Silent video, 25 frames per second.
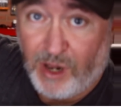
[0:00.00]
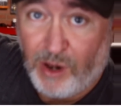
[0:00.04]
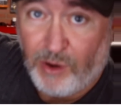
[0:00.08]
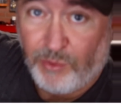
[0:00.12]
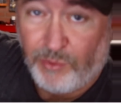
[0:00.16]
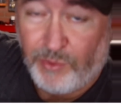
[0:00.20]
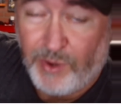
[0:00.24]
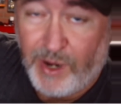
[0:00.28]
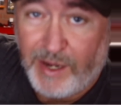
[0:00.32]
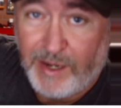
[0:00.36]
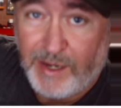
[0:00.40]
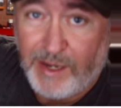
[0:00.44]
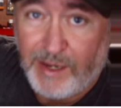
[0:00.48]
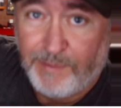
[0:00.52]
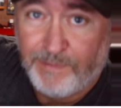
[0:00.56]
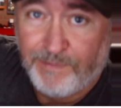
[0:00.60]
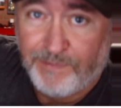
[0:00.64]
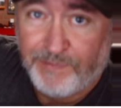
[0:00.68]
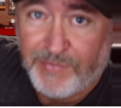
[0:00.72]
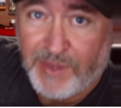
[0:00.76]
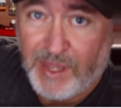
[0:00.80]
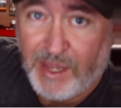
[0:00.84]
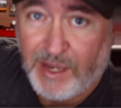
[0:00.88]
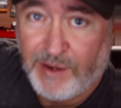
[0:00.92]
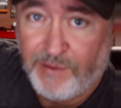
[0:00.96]
already,
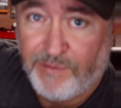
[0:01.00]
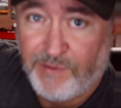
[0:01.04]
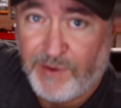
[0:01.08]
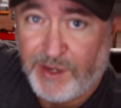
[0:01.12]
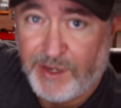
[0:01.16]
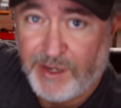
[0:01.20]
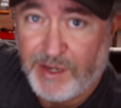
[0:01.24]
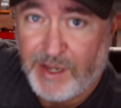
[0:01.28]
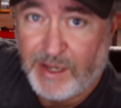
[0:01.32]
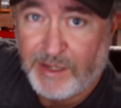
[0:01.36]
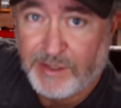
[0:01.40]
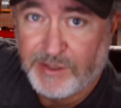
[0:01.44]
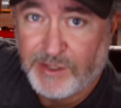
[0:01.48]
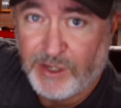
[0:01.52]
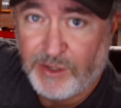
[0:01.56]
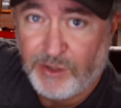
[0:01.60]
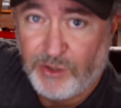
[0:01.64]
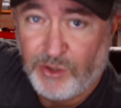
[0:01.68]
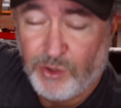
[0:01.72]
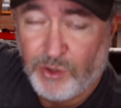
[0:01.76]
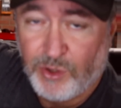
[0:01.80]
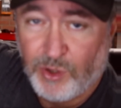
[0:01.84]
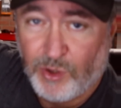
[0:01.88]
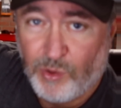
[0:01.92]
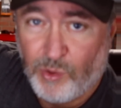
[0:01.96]
and if it doesn't,
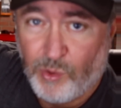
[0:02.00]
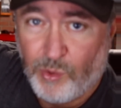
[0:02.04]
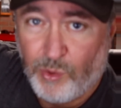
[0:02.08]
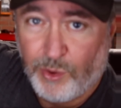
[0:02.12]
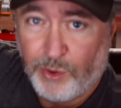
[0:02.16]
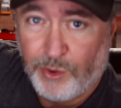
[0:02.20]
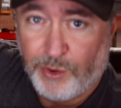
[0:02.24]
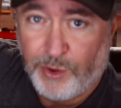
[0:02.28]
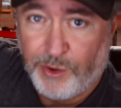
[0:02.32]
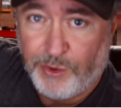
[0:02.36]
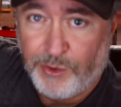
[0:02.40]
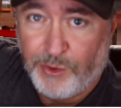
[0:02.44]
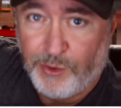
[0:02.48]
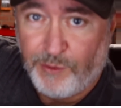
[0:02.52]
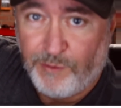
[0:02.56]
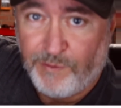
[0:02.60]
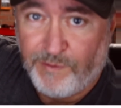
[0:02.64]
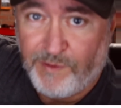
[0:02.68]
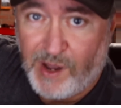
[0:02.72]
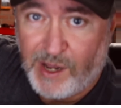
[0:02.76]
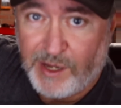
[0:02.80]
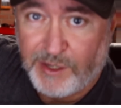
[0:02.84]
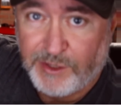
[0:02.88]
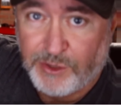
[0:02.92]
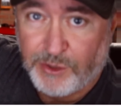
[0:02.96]
you can order a new
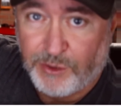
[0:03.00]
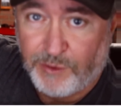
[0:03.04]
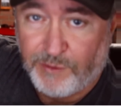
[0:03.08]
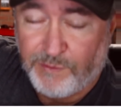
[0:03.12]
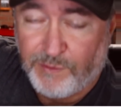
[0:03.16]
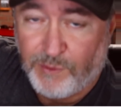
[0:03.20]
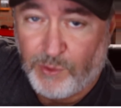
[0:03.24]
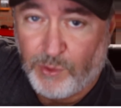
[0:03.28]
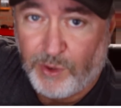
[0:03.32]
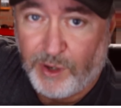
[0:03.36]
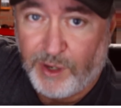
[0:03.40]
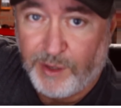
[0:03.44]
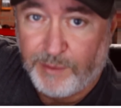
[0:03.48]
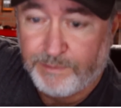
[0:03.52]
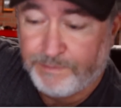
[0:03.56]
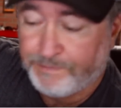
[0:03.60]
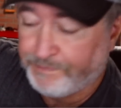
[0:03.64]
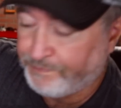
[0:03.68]
visor for it